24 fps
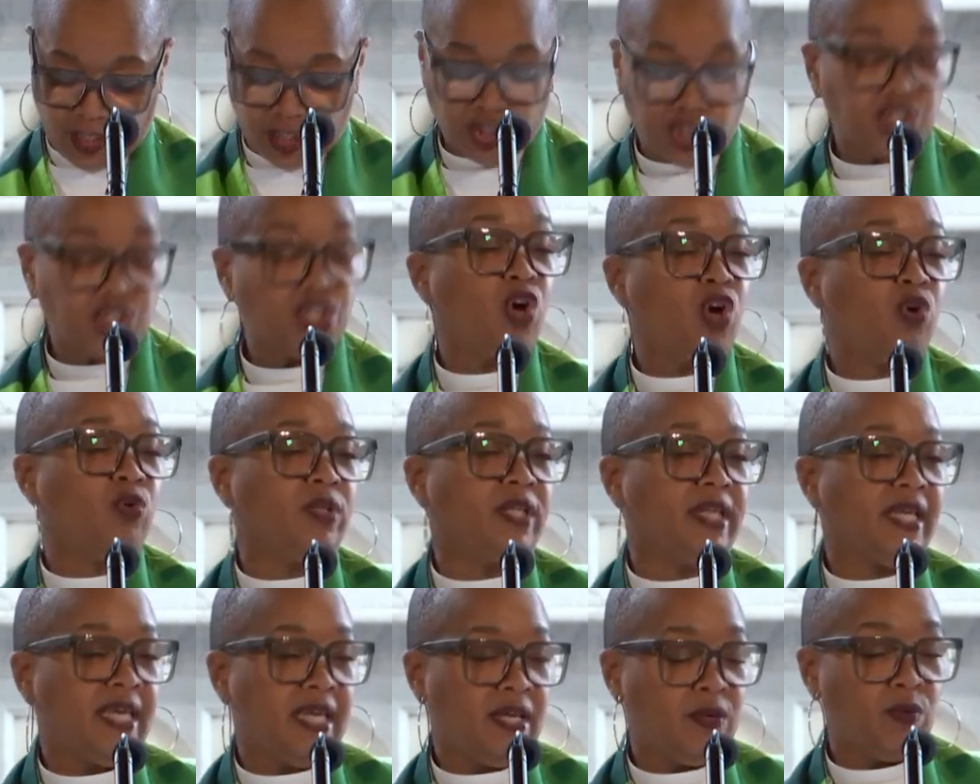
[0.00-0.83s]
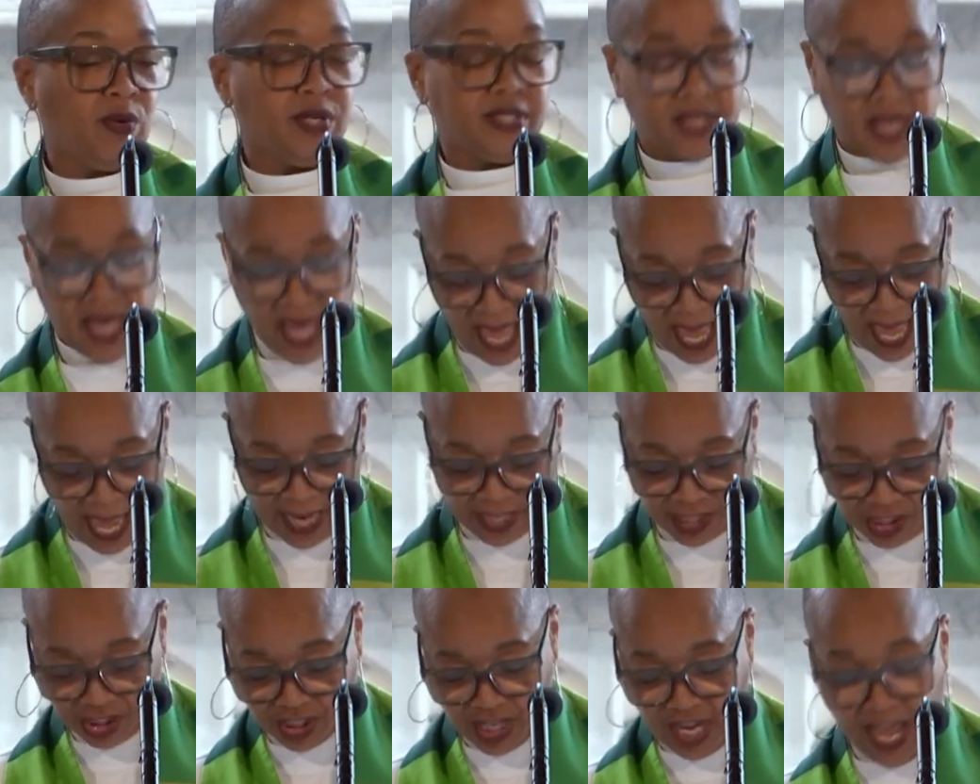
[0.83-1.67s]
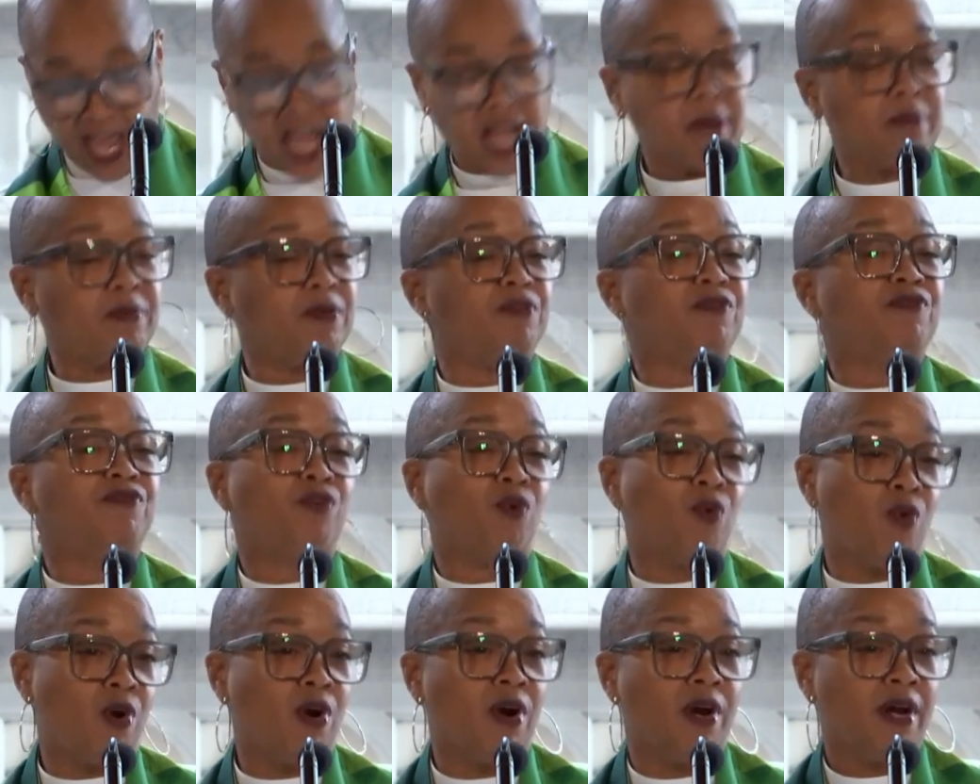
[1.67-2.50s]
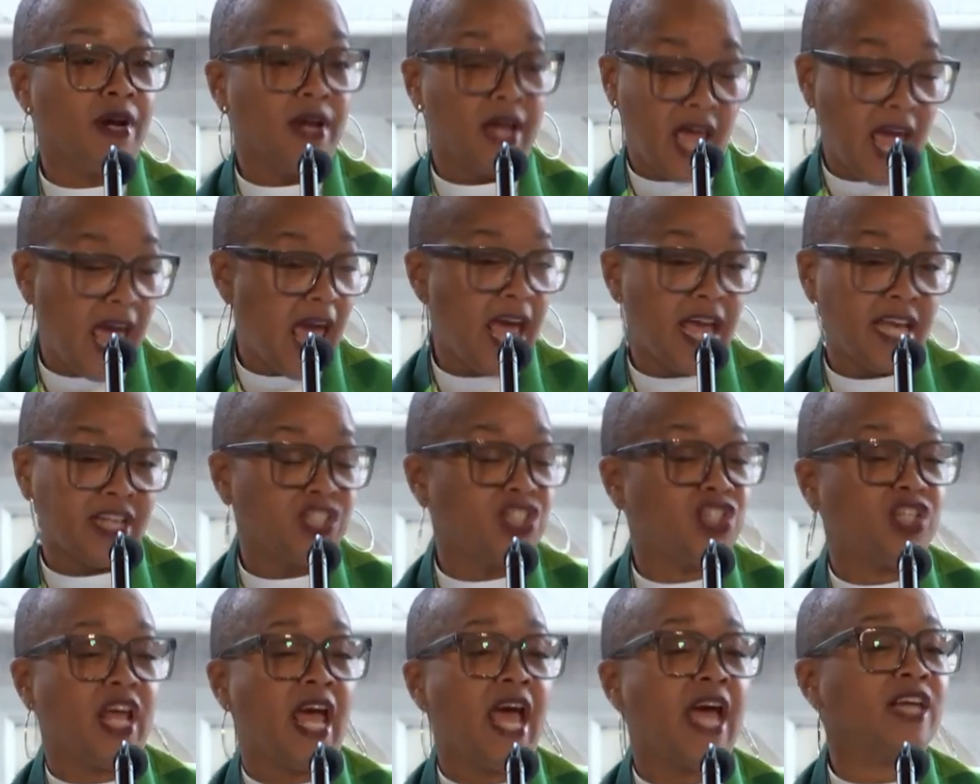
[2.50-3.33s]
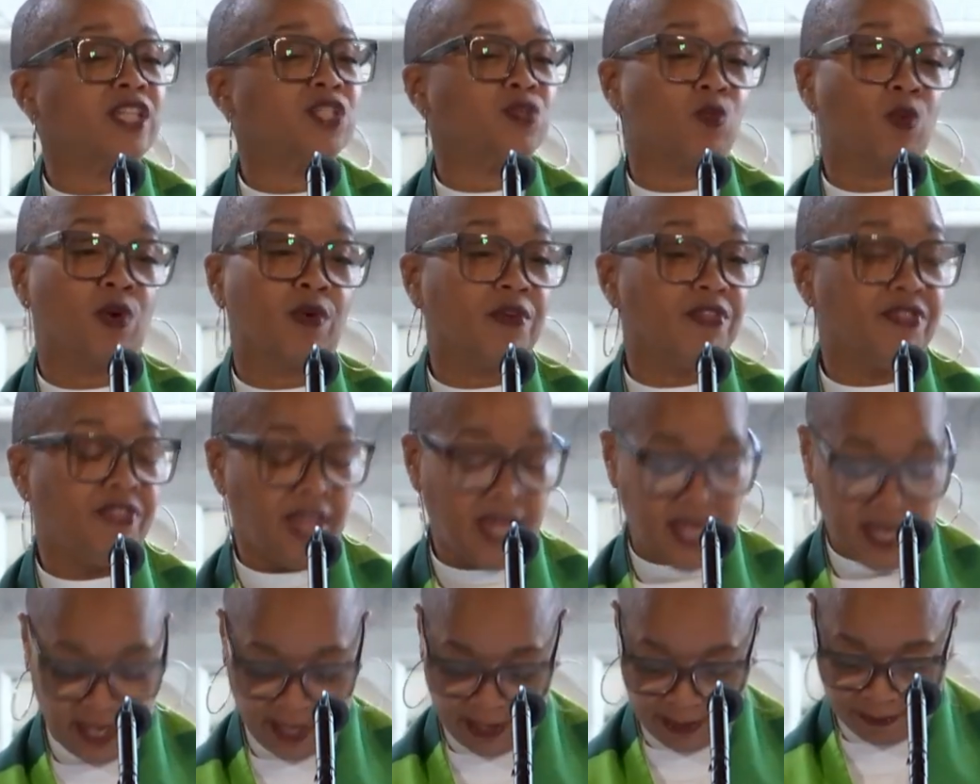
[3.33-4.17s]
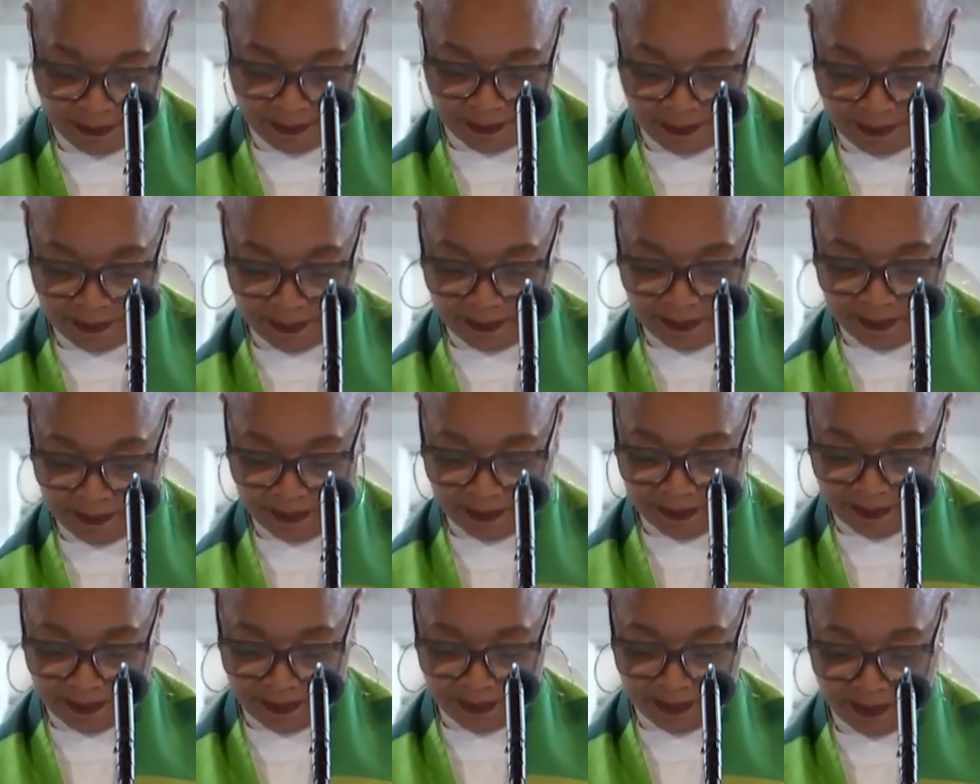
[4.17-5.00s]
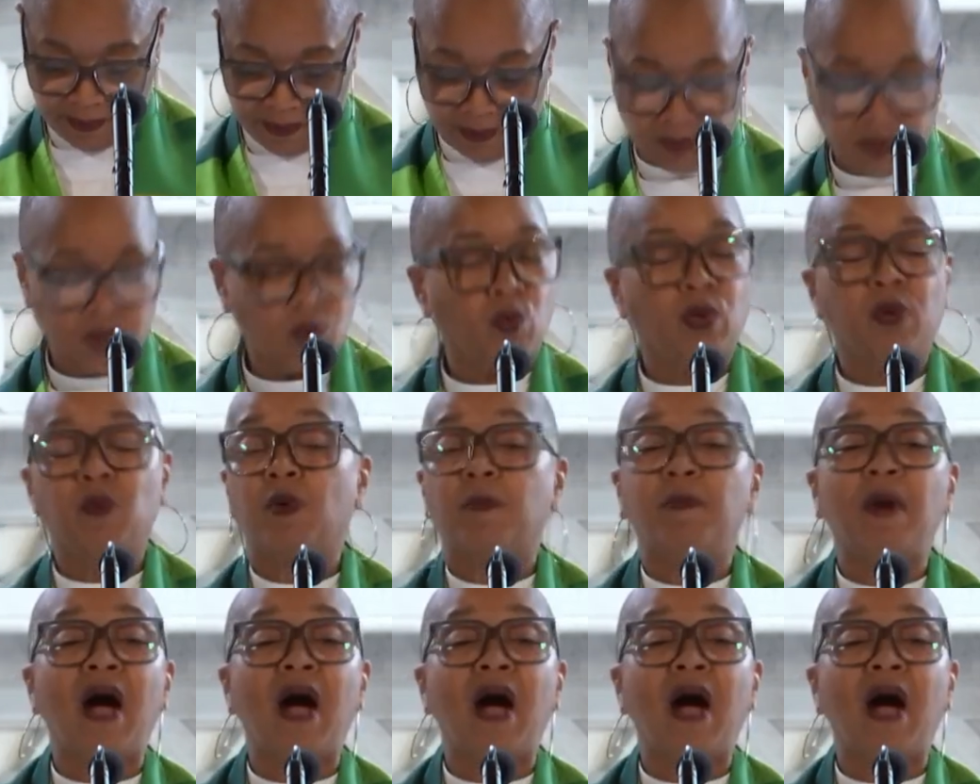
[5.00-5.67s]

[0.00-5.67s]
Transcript: Jolie was a hashtag before hashtags were a thing. We were